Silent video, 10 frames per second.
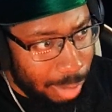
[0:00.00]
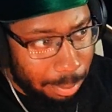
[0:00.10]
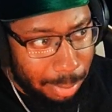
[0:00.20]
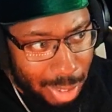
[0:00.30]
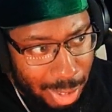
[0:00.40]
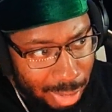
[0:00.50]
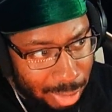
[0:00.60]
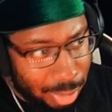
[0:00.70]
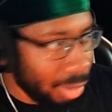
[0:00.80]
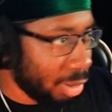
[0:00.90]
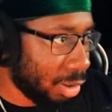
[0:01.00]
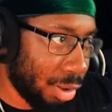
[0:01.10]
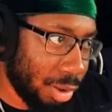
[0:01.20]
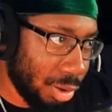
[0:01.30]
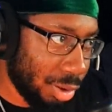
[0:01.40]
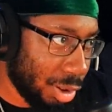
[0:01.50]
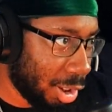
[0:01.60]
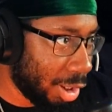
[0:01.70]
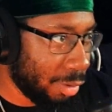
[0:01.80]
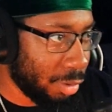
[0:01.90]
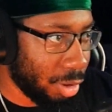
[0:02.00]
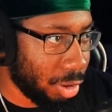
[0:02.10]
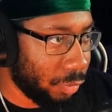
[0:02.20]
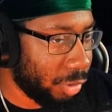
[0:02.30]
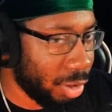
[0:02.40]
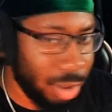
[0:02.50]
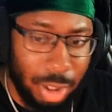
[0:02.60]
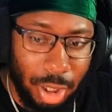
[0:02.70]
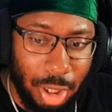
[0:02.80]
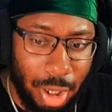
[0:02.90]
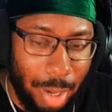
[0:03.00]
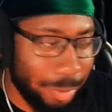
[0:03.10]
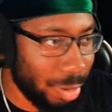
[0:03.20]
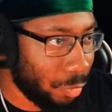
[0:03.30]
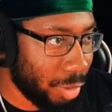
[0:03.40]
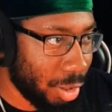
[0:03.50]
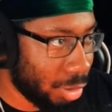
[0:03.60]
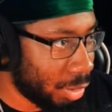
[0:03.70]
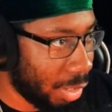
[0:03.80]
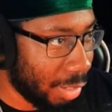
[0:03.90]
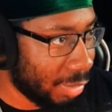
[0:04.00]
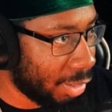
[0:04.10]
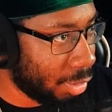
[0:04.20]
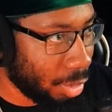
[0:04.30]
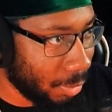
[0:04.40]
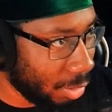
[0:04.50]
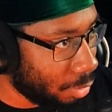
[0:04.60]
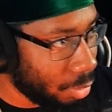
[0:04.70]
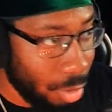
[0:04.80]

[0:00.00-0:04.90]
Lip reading: by Sunday when the episode, what is it, like 10 comes out?